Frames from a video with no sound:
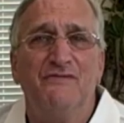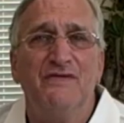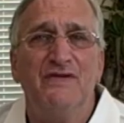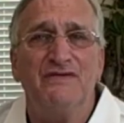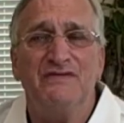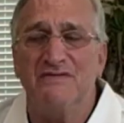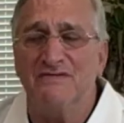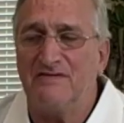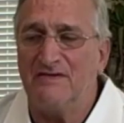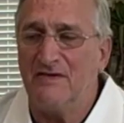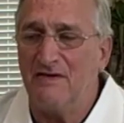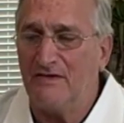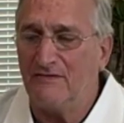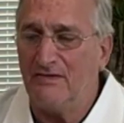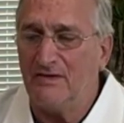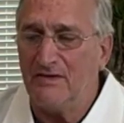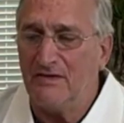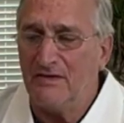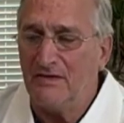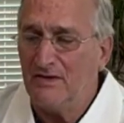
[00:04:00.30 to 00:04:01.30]
efficiency of
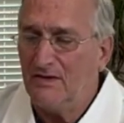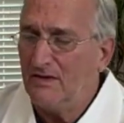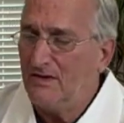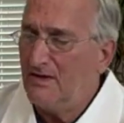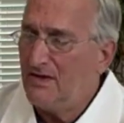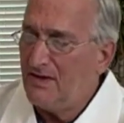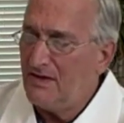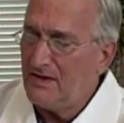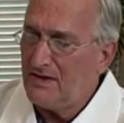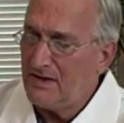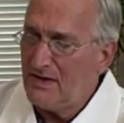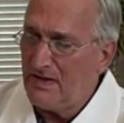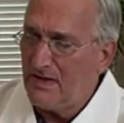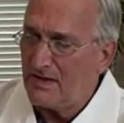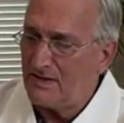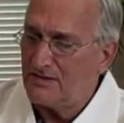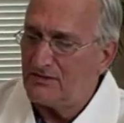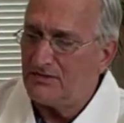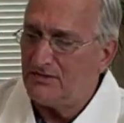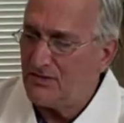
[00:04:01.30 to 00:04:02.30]
it. And
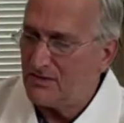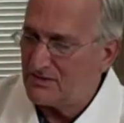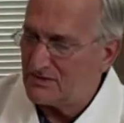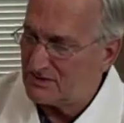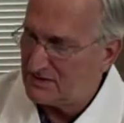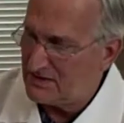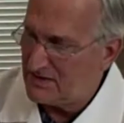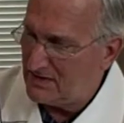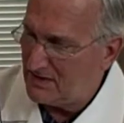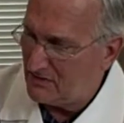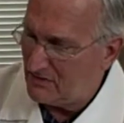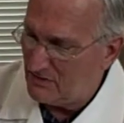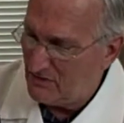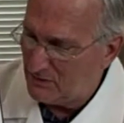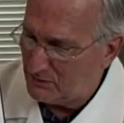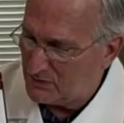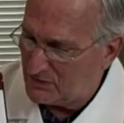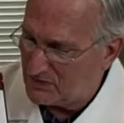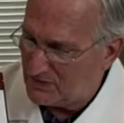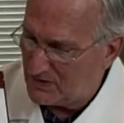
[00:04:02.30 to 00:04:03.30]
again, as you can see in
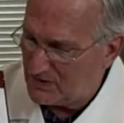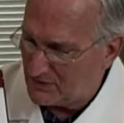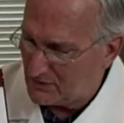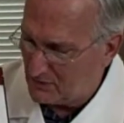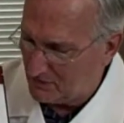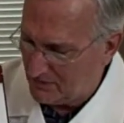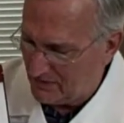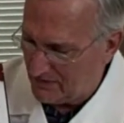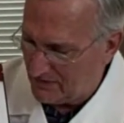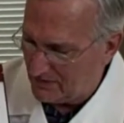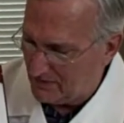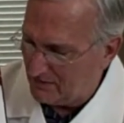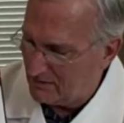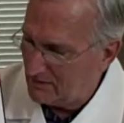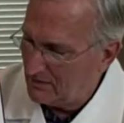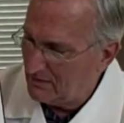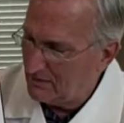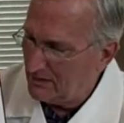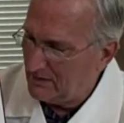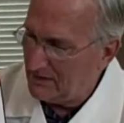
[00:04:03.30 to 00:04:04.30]
this particular panel,
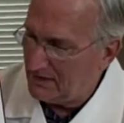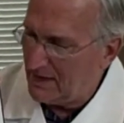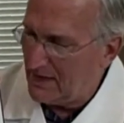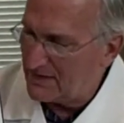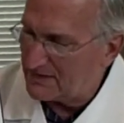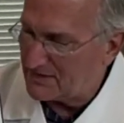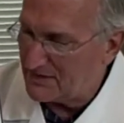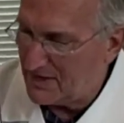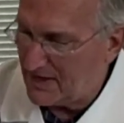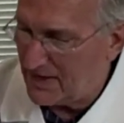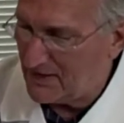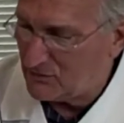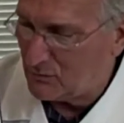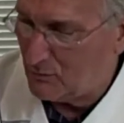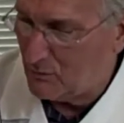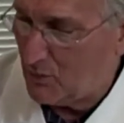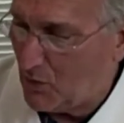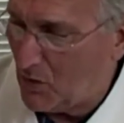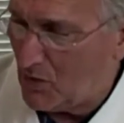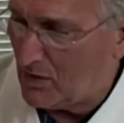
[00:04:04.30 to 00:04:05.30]
it actually has
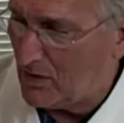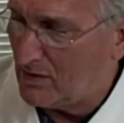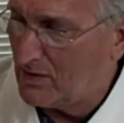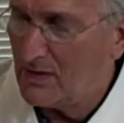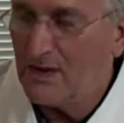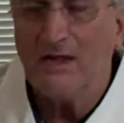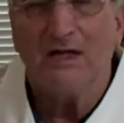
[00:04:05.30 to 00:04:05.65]
more